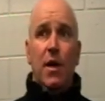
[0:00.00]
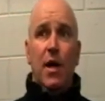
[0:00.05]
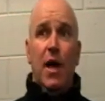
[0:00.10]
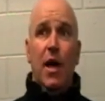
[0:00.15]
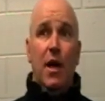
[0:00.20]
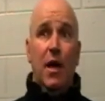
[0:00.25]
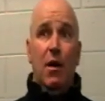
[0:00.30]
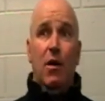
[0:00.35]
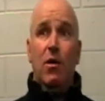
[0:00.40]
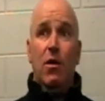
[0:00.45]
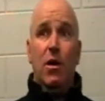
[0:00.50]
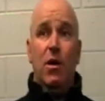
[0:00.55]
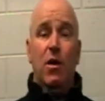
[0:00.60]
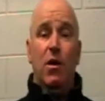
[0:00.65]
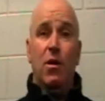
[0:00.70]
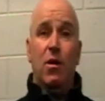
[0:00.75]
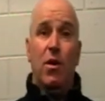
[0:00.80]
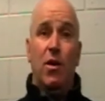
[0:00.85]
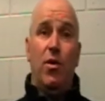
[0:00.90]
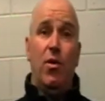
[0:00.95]
Yeah, look,
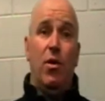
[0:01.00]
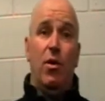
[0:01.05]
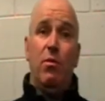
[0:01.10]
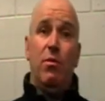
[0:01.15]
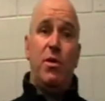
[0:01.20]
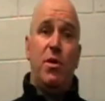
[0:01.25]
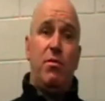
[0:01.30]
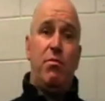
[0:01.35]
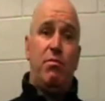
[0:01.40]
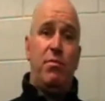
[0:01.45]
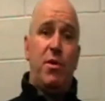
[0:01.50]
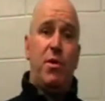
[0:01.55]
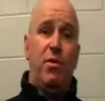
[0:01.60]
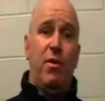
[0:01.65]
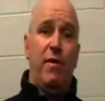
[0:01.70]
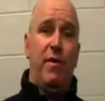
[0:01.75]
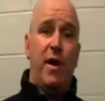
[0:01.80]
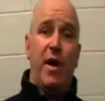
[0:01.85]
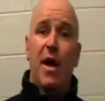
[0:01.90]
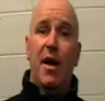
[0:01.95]
I thought it was
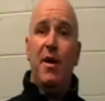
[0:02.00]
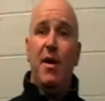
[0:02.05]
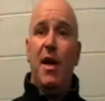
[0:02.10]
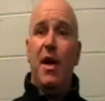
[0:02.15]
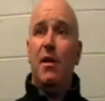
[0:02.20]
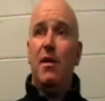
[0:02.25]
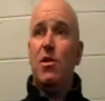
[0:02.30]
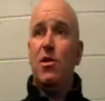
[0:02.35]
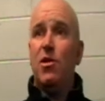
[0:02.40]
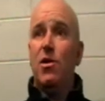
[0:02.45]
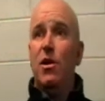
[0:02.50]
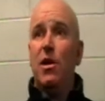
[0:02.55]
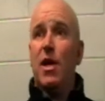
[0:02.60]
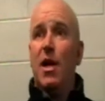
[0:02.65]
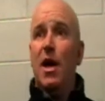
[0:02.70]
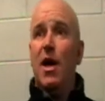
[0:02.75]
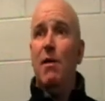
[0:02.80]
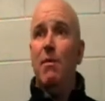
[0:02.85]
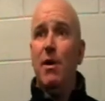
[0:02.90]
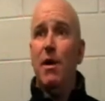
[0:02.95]
terrific. Dan Suter
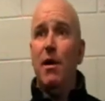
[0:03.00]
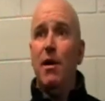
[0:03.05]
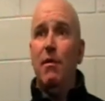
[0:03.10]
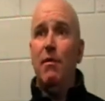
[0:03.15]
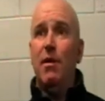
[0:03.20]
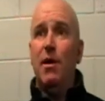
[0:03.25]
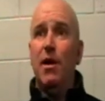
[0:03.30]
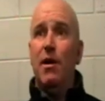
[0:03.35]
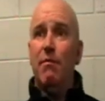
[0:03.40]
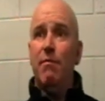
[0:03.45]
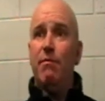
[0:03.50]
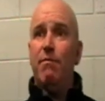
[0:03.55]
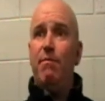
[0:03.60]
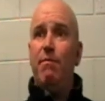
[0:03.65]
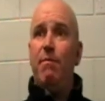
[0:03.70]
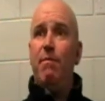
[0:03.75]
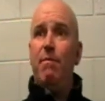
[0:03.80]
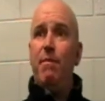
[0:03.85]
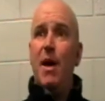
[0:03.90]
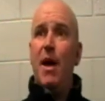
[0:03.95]
came in
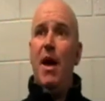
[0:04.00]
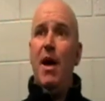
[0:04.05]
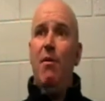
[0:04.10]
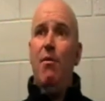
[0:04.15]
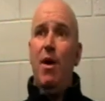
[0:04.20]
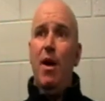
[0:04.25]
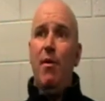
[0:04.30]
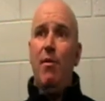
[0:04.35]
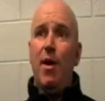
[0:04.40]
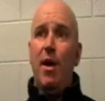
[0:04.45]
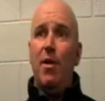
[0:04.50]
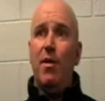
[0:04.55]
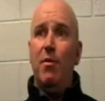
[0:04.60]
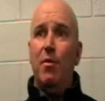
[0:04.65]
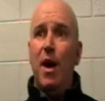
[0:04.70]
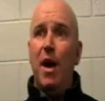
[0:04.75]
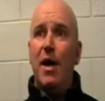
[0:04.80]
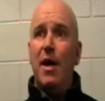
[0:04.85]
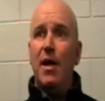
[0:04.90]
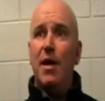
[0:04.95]
and had a run around the
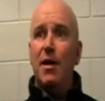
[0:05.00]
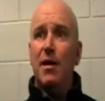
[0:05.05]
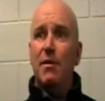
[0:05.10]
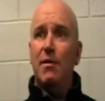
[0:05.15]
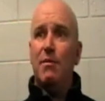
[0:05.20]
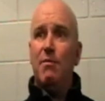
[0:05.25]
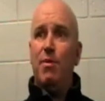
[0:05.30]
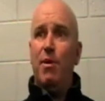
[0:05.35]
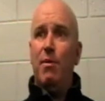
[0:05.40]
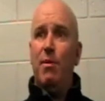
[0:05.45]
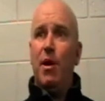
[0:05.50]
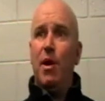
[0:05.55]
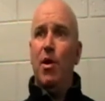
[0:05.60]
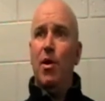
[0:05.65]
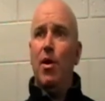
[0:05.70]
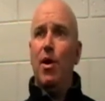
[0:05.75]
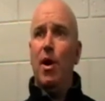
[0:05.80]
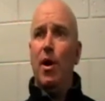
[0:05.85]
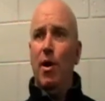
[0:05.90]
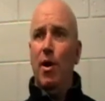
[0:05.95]
ruck and probably
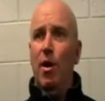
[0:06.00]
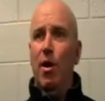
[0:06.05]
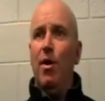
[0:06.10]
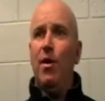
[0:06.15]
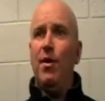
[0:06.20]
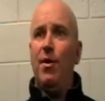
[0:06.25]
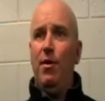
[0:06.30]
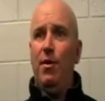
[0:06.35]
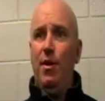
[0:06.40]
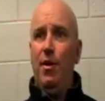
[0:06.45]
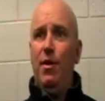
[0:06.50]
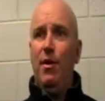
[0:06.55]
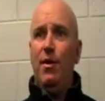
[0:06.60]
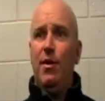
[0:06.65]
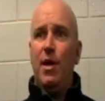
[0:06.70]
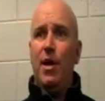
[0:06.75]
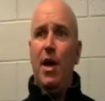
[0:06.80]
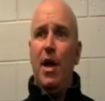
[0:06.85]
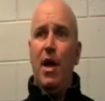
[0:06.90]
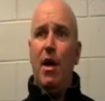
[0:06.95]
learned a lot
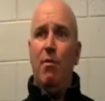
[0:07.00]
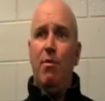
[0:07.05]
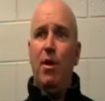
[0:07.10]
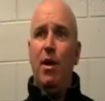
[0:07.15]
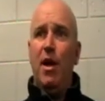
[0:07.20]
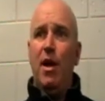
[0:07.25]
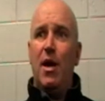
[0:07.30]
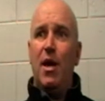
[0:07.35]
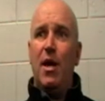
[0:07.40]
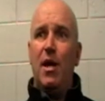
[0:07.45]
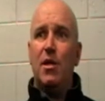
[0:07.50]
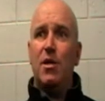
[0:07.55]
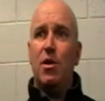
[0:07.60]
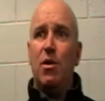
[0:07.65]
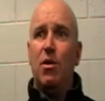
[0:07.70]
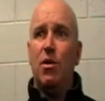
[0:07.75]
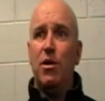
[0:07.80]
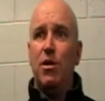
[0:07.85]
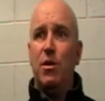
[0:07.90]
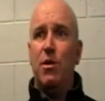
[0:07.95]
out of playing against
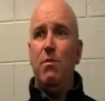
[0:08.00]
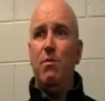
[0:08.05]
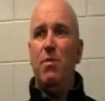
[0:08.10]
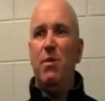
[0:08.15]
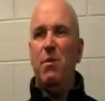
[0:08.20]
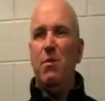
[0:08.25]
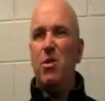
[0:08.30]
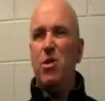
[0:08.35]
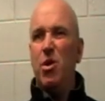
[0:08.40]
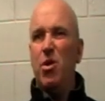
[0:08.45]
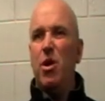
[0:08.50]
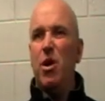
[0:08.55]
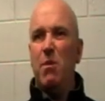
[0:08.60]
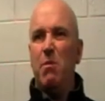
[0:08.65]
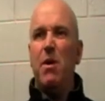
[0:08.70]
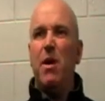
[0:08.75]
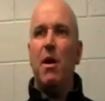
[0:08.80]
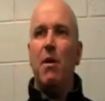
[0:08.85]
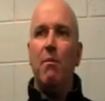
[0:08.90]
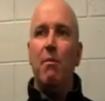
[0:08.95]
guys that are certainly
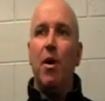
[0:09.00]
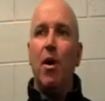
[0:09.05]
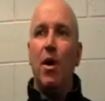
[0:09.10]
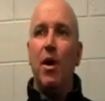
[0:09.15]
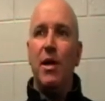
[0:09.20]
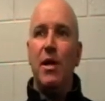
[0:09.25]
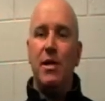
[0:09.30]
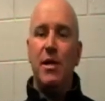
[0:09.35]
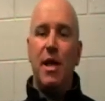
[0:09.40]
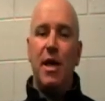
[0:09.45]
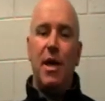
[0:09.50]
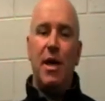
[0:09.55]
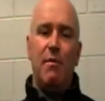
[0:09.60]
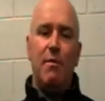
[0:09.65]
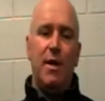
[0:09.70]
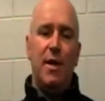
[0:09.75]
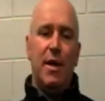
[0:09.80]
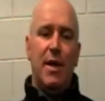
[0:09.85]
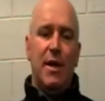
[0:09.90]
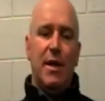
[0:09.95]
bigger bodies than
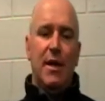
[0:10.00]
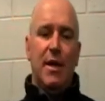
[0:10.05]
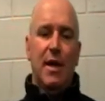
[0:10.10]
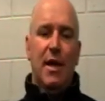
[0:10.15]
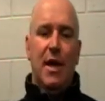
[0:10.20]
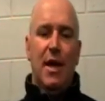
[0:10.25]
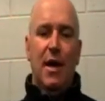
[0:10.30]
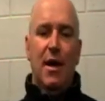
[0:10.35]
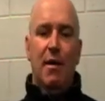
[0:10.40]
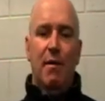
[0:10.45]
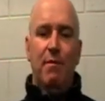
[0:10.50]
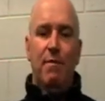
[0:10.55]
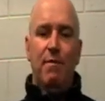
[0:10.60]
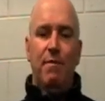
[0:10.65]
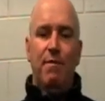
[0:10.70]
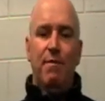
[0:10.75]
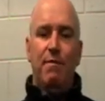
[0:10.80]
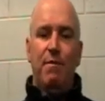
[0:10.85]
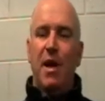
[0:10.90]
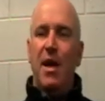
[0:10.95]
him.
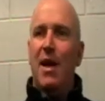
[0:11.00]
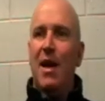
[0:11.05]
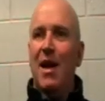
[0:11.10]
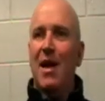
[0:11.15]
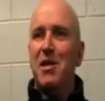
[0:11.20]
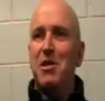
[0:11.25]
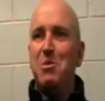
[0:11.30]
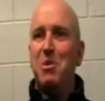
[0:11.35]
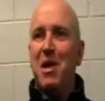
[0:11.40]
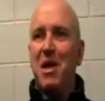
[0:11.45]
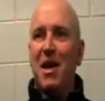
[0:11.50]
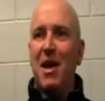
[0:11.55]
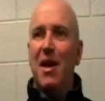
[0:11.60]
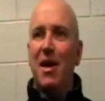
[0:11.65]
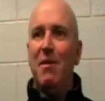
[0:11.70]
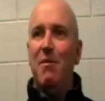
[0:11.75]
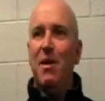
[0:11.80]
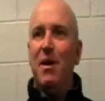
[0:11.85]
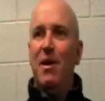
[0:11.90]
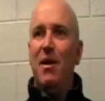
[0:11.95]
Benny Lusby
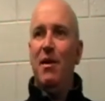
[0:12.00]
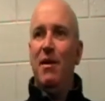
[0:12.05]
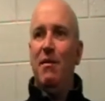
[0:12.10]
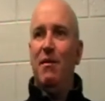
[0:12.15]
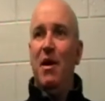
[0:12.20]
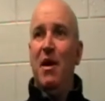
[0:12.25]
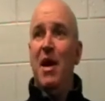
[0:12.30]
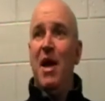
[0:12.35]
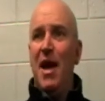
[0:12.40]
came in and